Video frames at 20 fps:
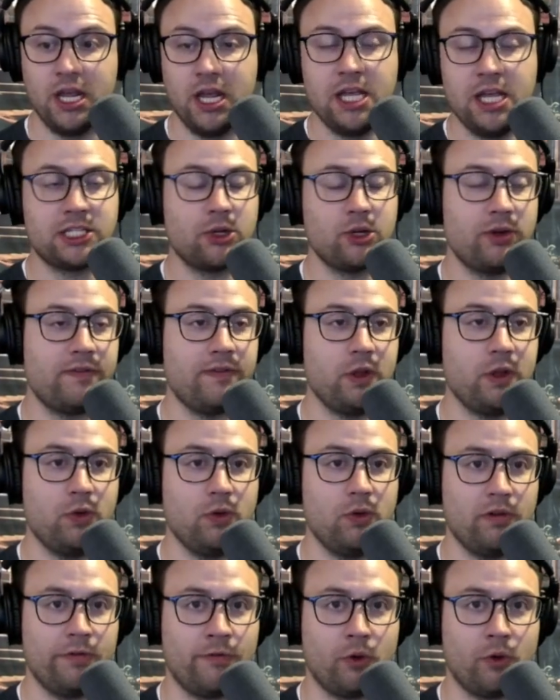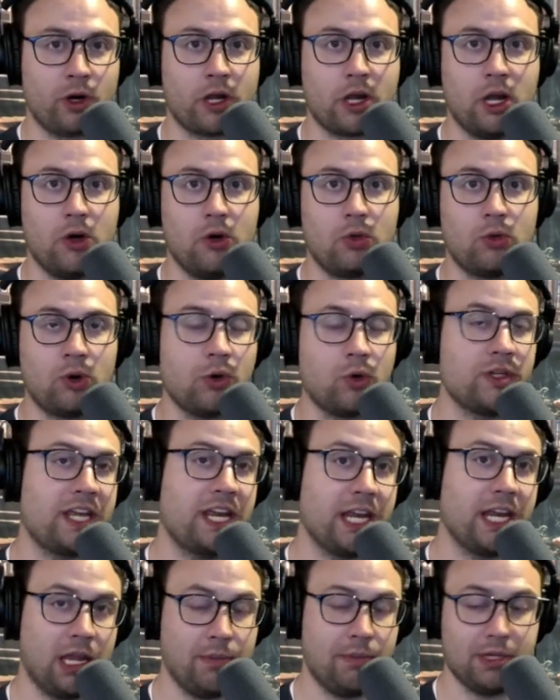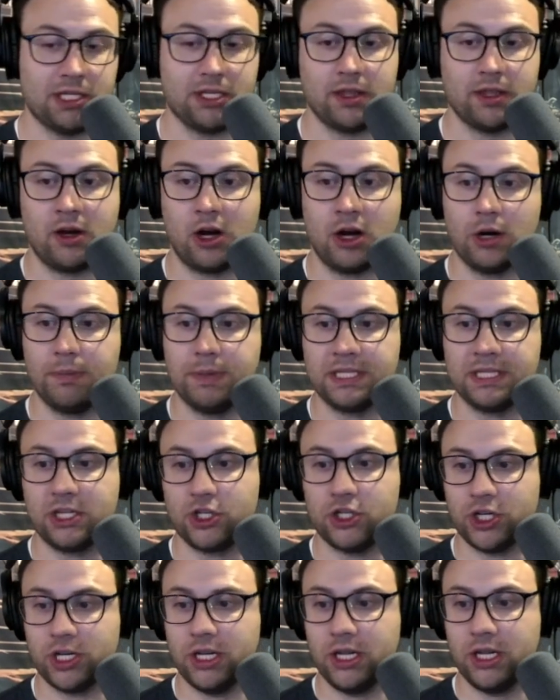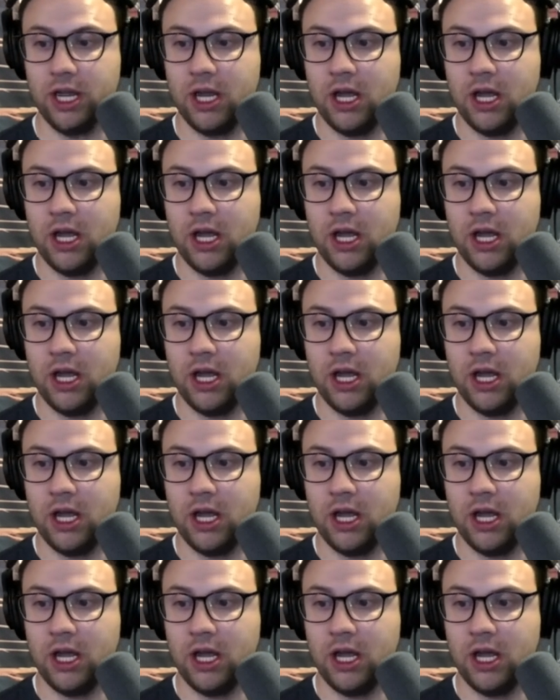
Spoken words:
So if you forego rotating him into the guard position,